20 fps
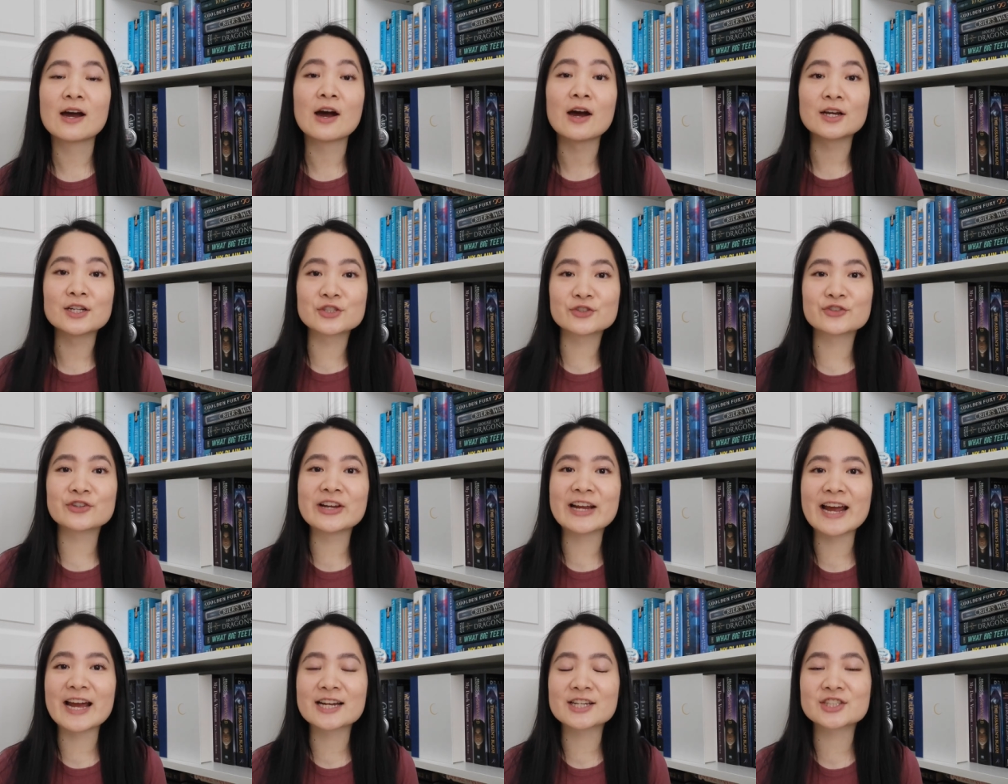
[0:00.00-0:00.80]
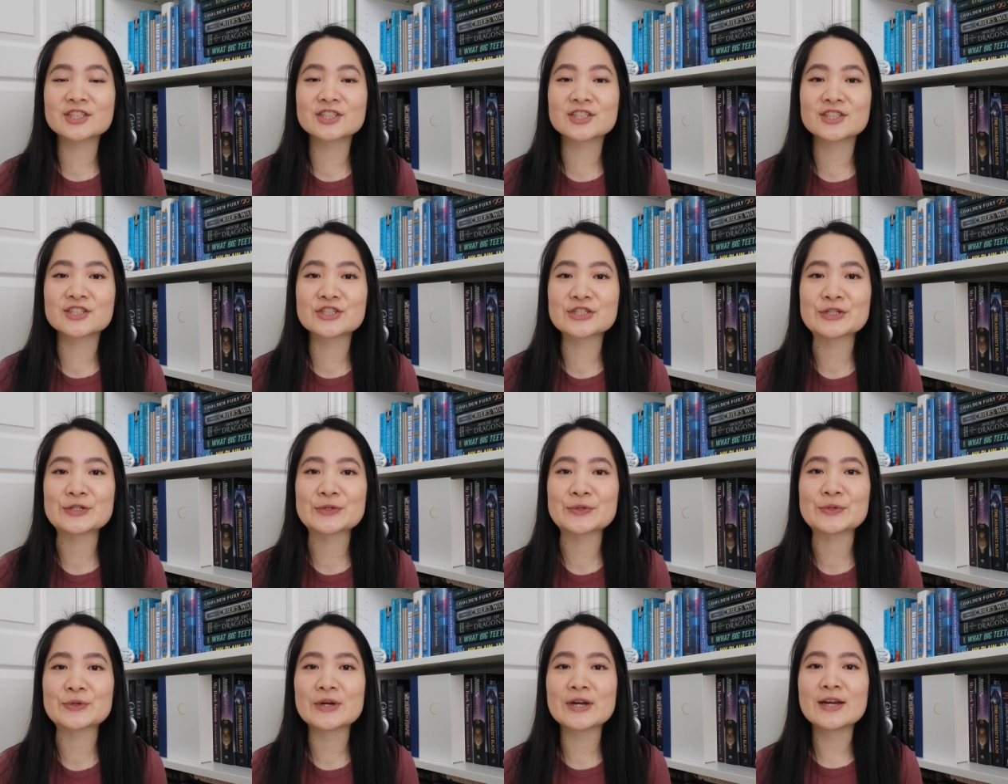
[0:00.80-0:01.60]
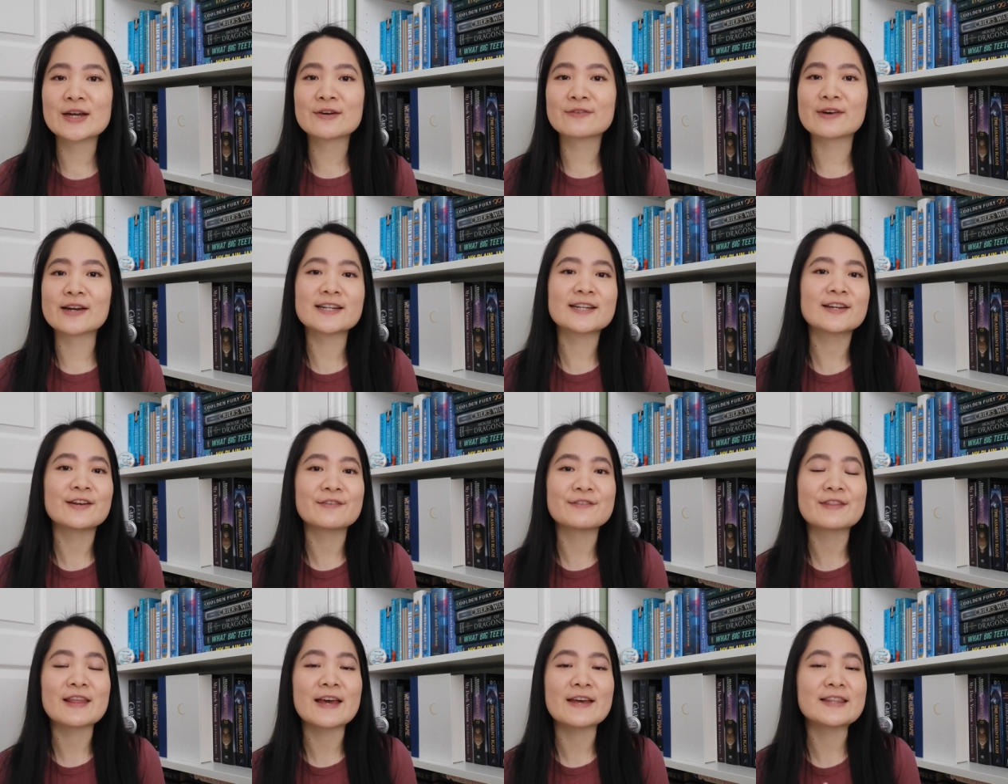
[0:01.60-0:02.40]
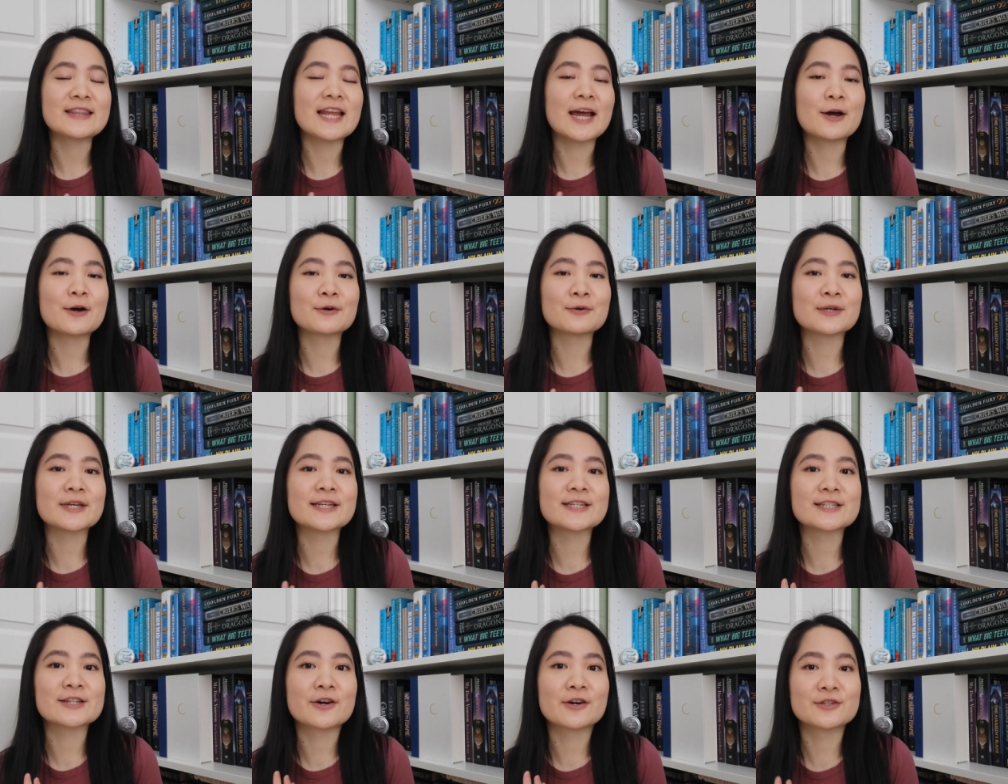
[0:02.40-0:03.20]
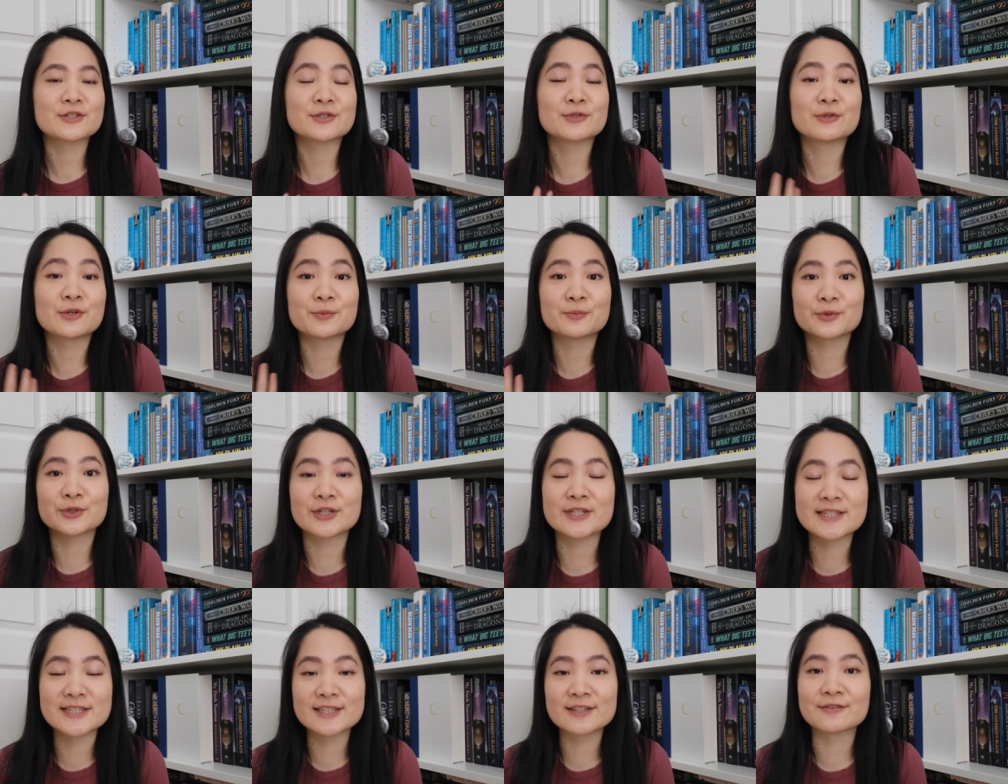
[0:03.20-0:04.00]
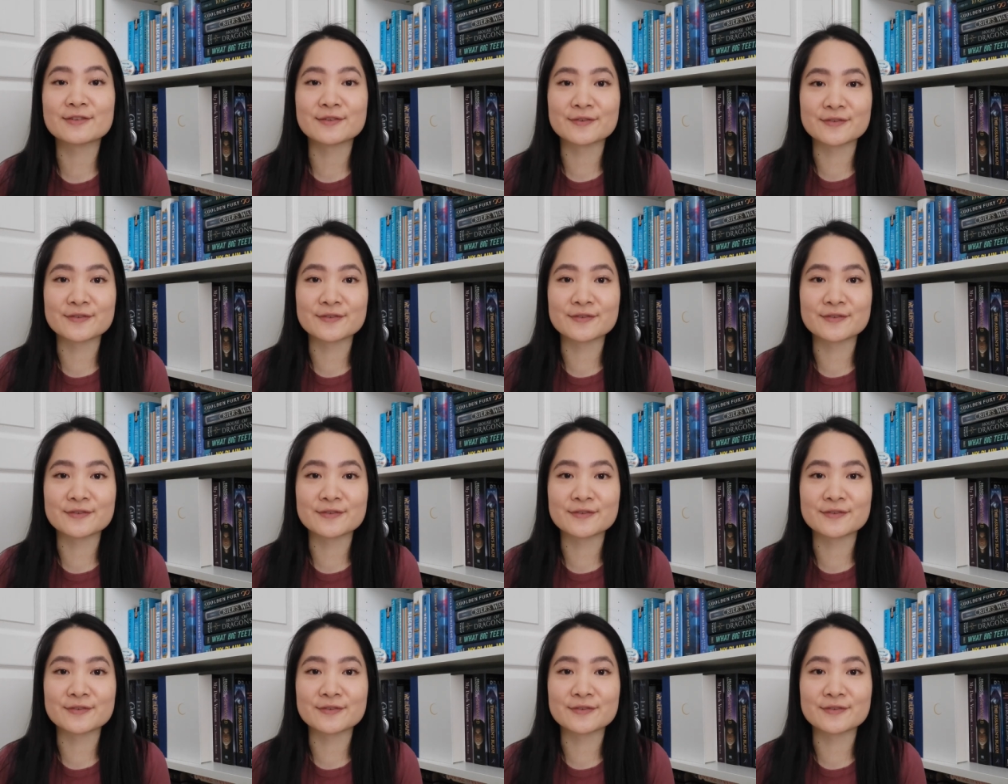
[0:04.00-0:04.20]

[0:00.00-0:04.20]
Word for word: Hunt's reaction to finding out that now he's also a prince of the